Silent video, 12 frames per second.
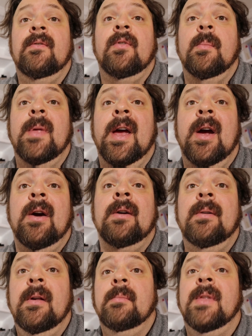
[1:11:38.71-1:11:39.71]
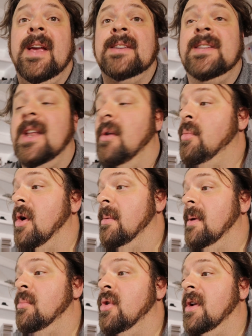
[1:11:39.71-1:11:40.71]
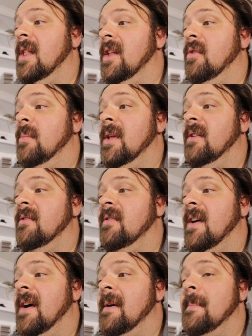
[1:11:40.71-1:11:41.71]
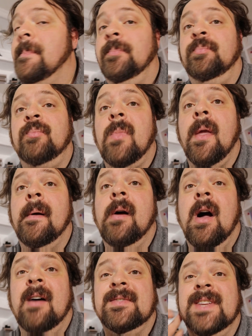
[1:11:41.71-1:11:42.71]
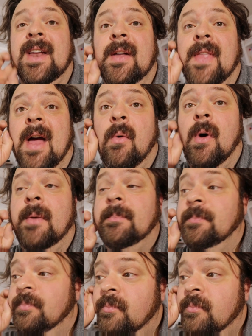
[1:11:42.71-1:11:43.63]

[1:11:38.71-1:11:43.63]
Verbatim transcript: from there, like I said, I'll probably put a little bit of um, offset on that one.